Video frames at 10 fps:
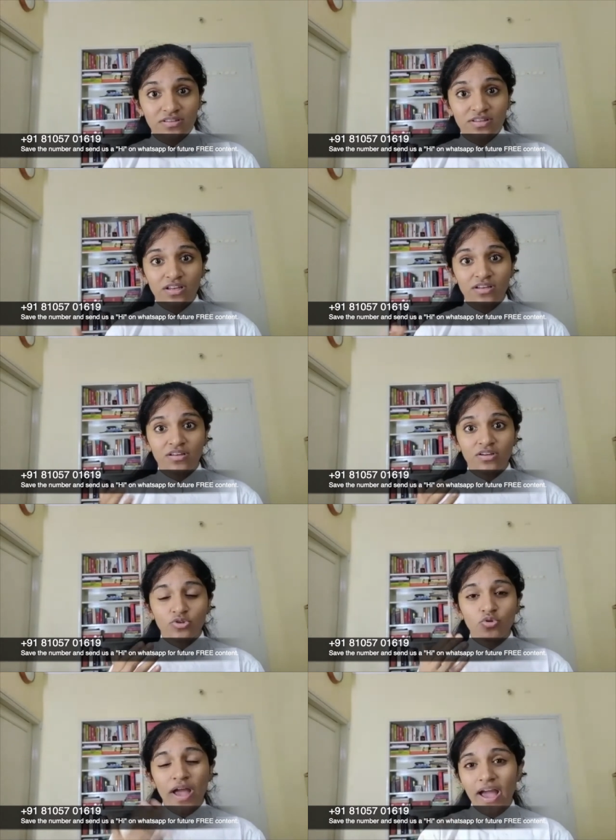then
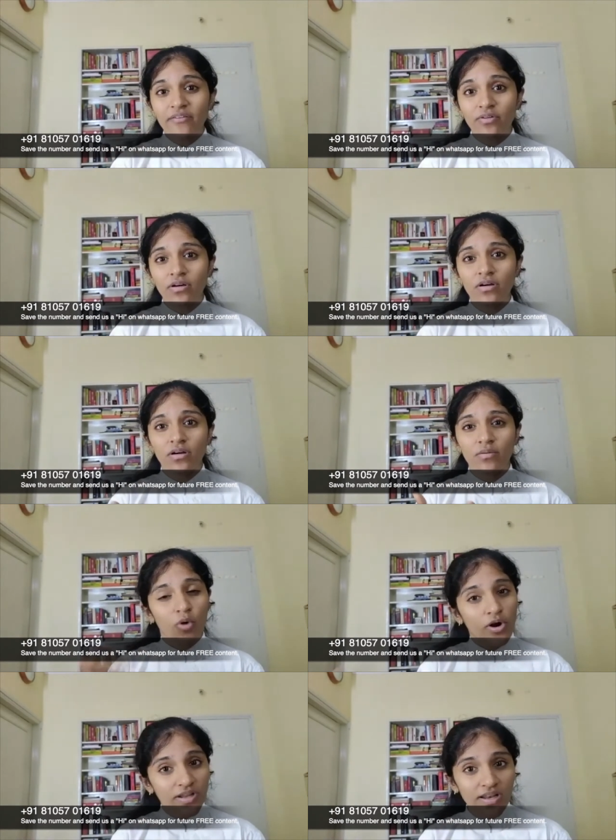to have a
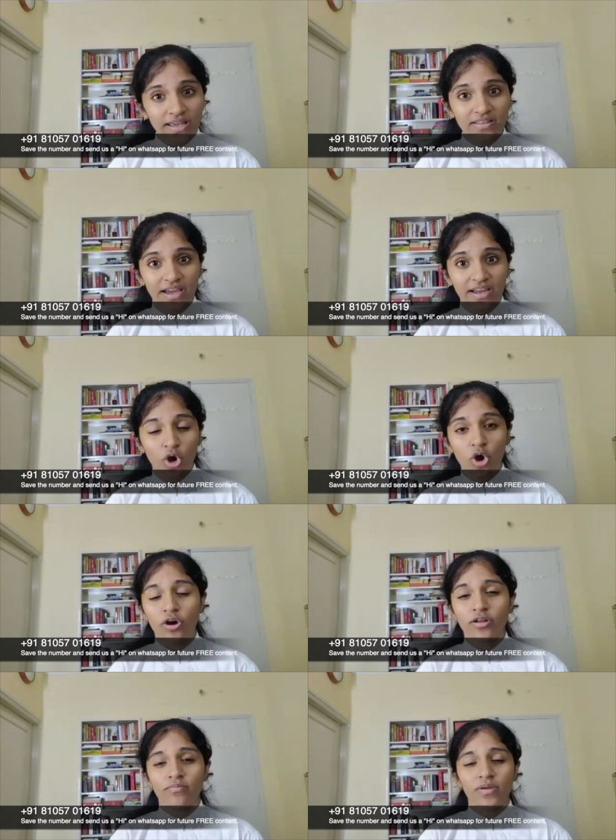model like that,
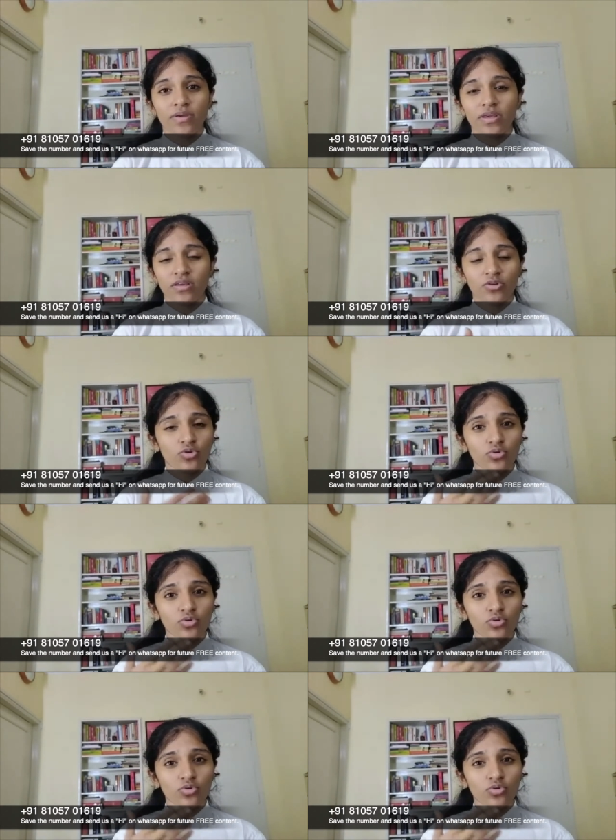or maybe,